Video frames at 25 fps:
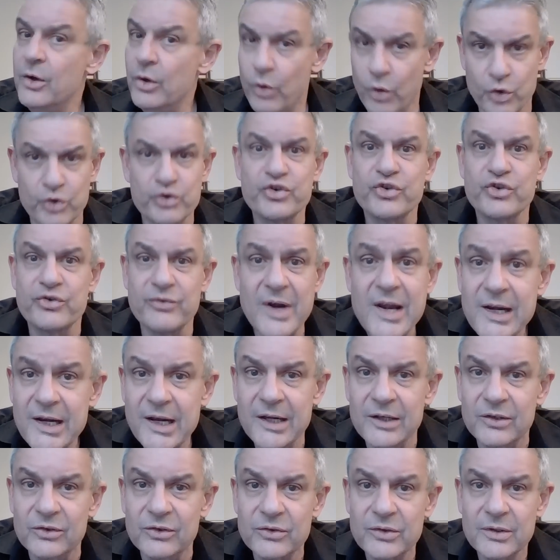or
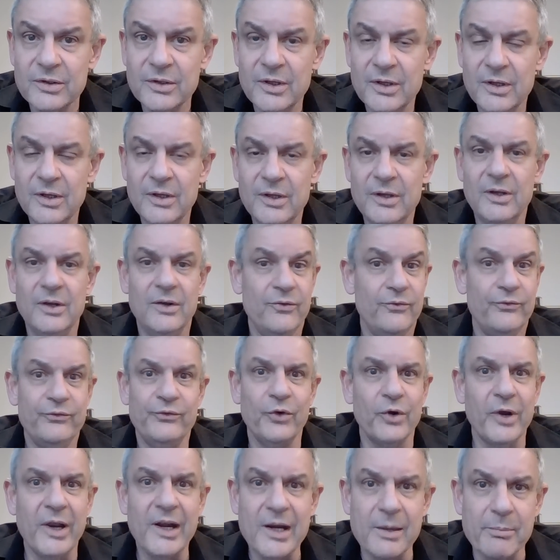shrink it,
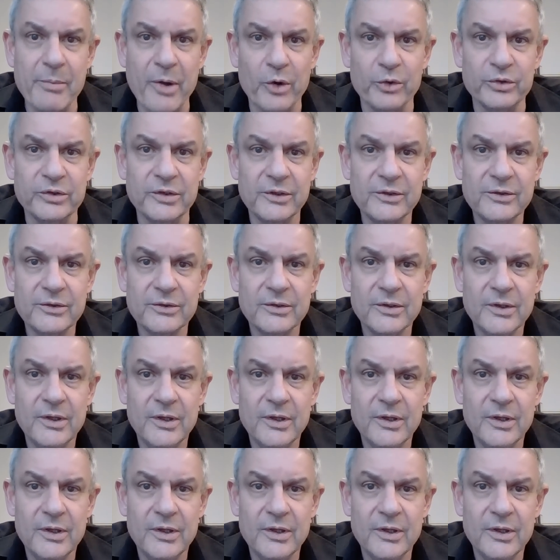forget about it.